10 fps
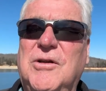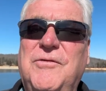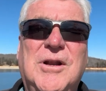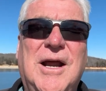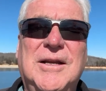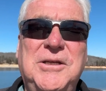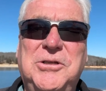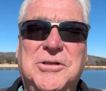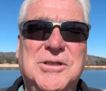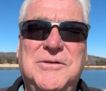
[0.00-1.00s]
And if you're not a
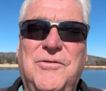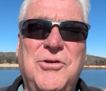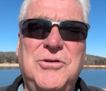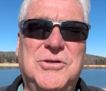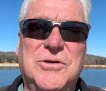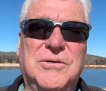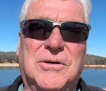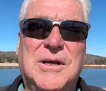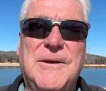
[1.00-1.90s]
teacher, this is for you too.